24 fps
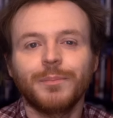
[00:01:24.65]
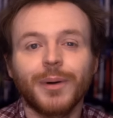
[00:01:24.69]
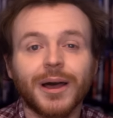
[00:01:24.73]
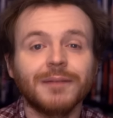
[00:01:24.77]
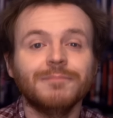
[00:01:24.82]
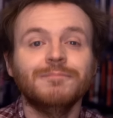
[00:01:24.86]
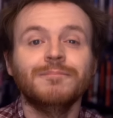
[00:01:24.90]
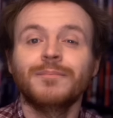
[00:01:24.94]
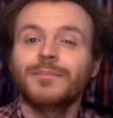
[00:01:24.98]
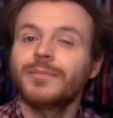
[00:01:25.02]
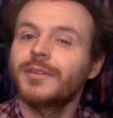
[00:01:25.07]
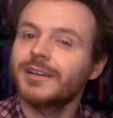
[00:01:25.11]

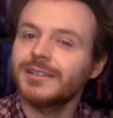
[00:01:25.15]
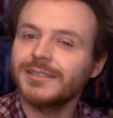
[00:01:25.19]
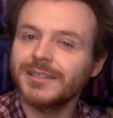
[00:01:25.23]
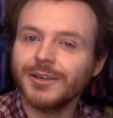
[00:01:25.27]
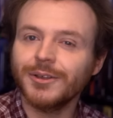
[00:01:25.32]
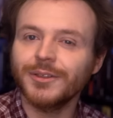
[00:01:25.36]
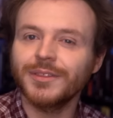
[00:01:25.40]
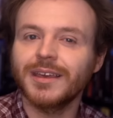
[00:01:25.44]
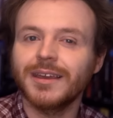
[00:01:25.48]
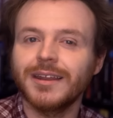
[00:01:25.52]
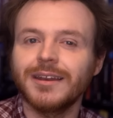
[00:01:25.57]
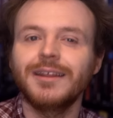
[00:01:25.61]
But
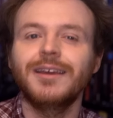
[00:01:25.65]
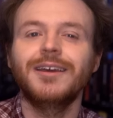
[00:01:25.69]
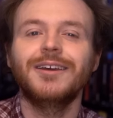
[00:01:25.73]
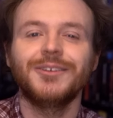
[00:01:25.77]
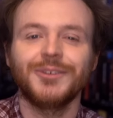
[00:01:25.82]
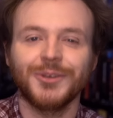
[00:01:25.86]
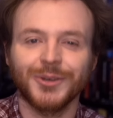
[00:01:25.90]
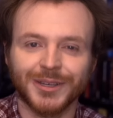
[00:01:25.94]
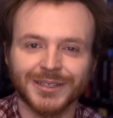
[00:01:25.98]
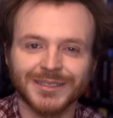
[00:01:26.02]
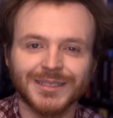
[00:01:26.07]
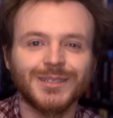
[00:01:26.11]
until then,
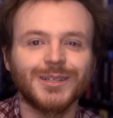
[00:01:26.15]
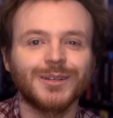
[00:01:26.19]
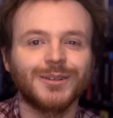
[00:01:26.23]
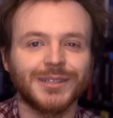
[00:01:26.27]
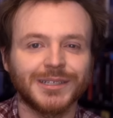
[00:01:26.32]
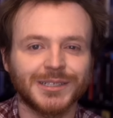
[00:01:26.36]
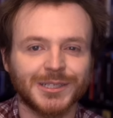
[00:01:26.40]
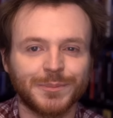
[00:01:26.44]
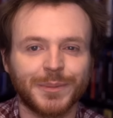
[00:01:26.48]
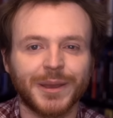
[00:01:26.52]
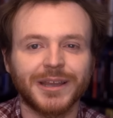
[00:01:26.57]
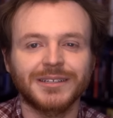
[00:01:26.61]
you can still
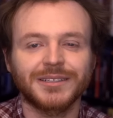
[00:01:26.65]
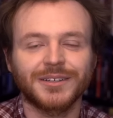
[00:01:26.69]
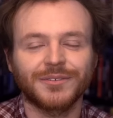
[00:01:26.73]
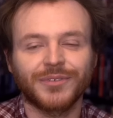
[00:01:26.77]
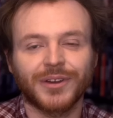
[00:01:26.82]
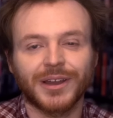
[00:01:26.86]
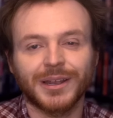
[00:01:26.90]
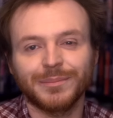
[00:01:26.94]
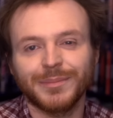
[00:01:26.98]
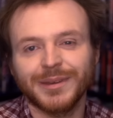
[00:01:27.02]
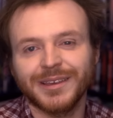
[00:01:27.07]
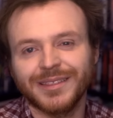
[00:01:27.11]
expect to
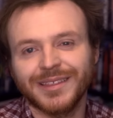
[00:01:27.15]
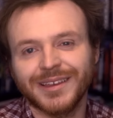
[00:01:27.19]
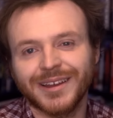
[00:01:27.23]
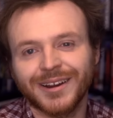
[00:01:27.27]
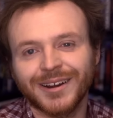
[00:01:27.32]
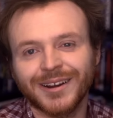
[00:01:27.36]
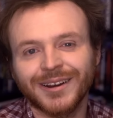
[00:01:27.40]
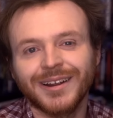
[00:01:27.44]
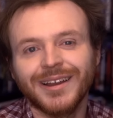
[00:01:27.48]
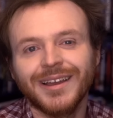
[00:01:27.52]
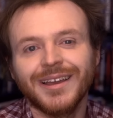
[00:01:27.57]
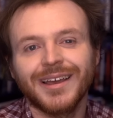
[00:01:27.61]
find me
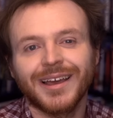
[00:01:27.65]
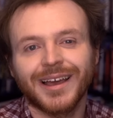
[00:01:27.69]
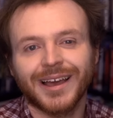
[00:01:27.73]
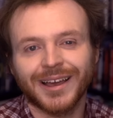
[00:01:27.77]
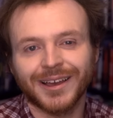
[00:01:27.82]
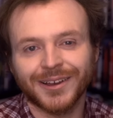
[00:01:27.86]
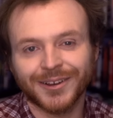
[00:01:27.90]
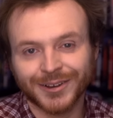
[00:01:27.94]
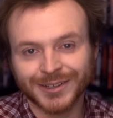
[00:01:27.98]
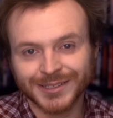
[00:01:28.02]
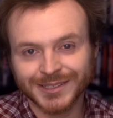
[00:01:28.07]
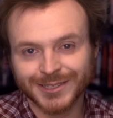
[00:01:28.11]
there
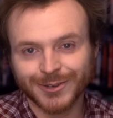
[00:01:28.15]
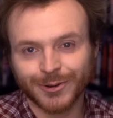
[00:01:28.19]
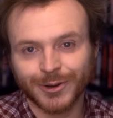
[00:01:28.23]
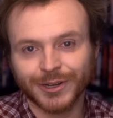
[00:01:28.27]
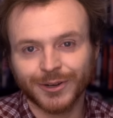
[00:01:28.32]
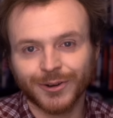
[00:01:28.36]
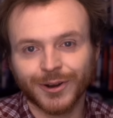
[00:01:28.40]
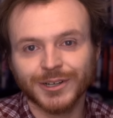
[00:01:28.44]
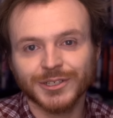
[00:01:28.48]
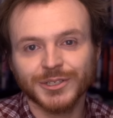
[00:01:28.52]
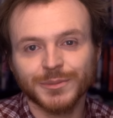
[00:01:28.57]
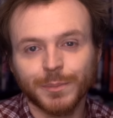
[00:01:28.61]
on
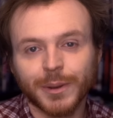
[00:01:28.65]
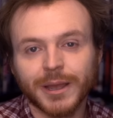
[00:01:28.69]
Screen Crush.